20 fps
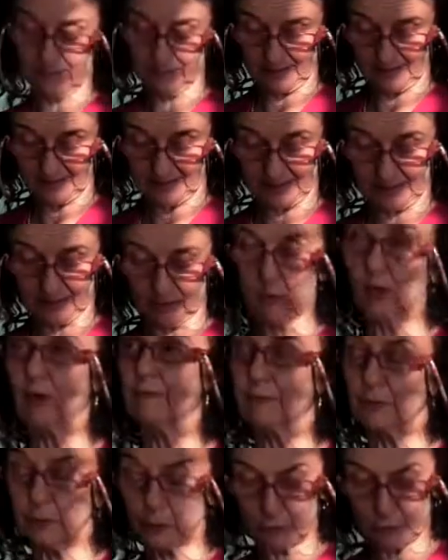sin
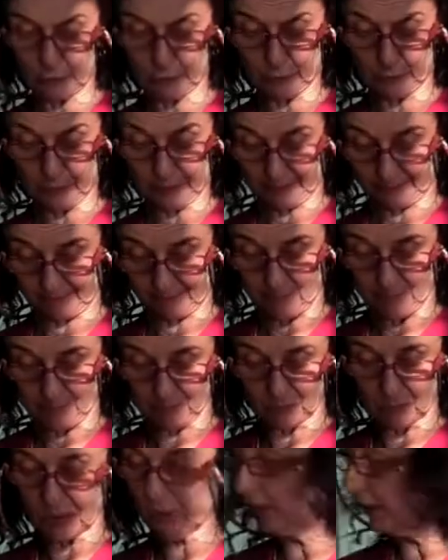of usury.
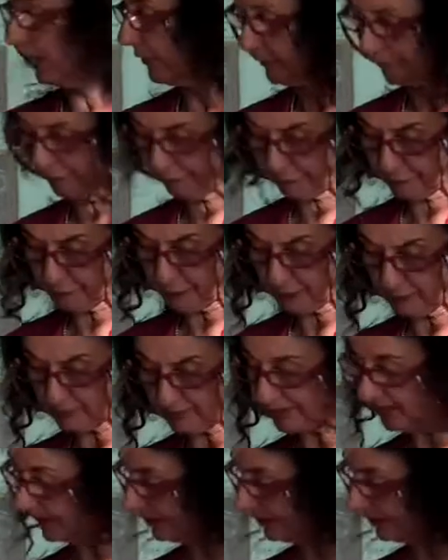The front